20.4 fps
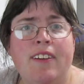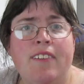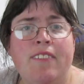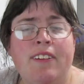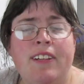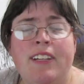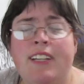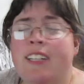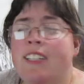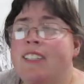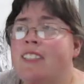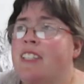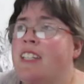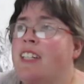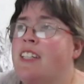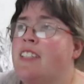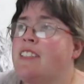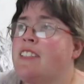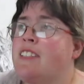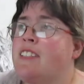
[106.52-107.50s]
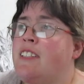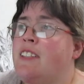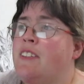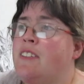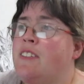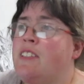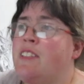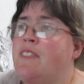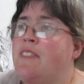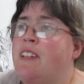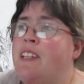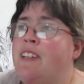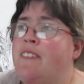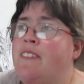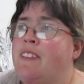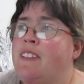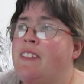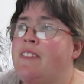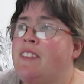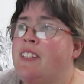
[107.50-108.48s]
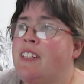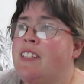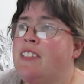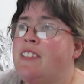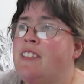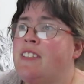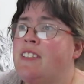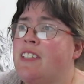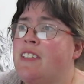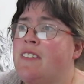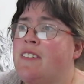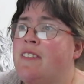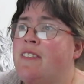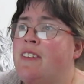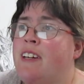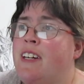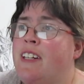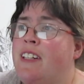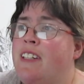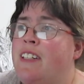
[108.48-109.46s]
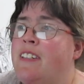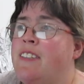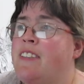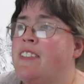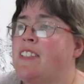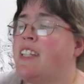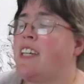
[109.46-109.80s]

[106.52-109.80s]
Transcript: Because as those people of yesterday were pioneers,